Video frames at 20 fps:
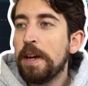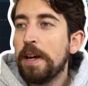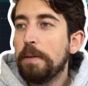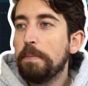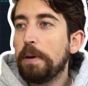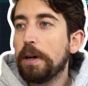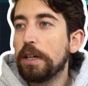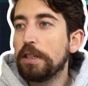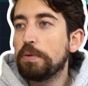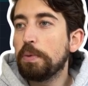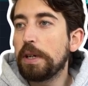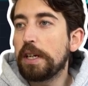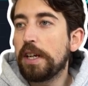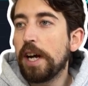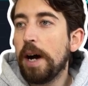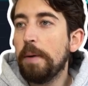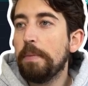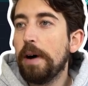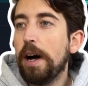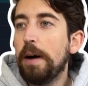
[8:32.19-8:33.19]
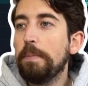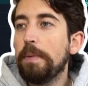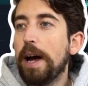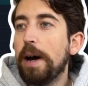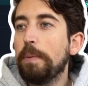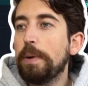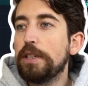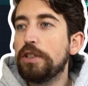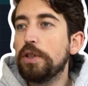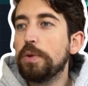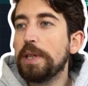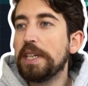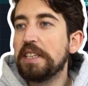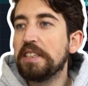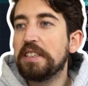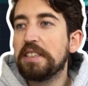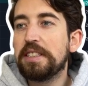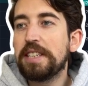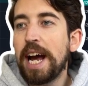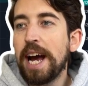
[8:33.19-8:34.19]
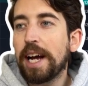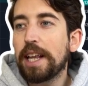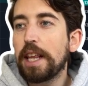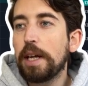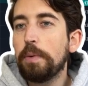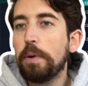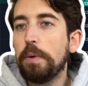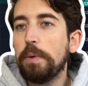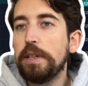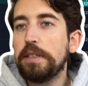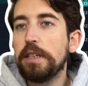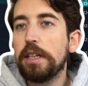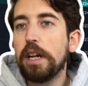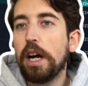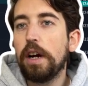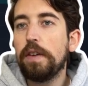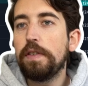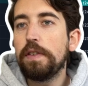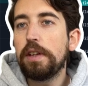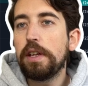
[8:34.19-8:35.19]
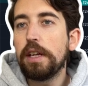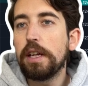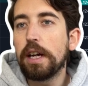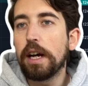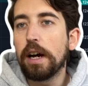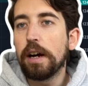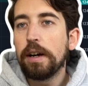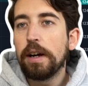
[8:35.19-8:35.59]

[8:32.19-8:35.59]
because we come up and we do exactly what we did over here.